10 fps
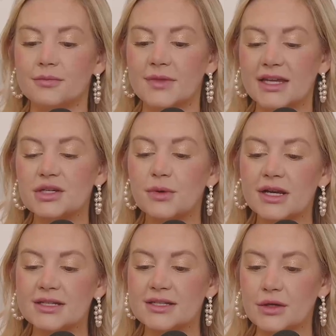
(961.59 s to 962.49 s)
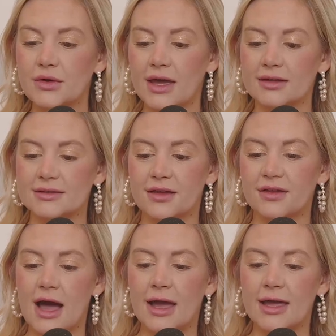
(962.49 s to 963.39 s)
They should bring it to the UK. I'll tell the
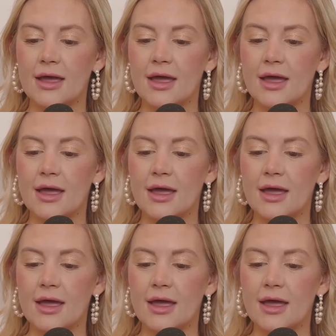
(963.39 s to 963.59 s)
guy.